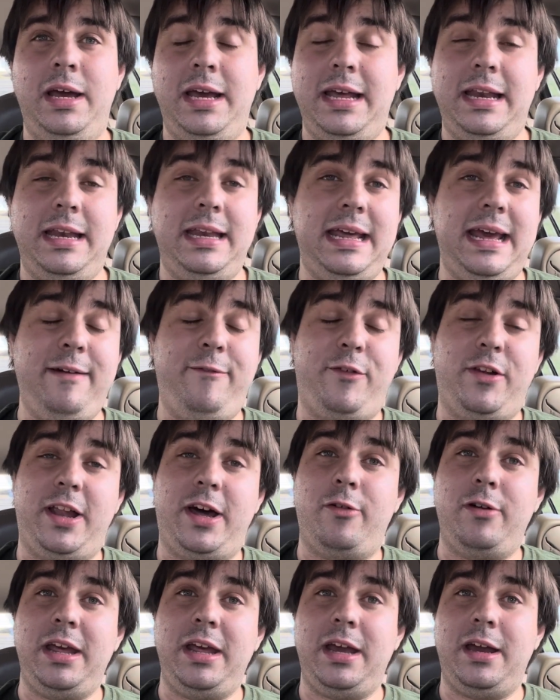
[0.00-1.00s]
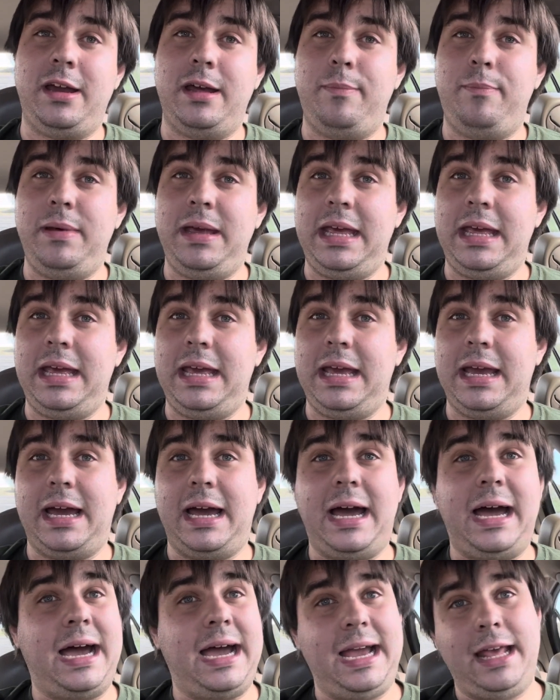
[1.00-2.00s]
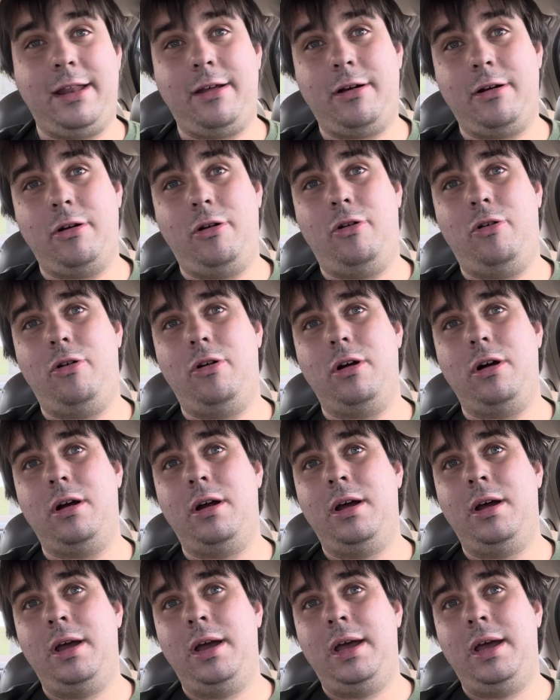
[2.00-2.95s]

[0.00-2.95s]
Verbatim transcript: And Dave Filoni could be either or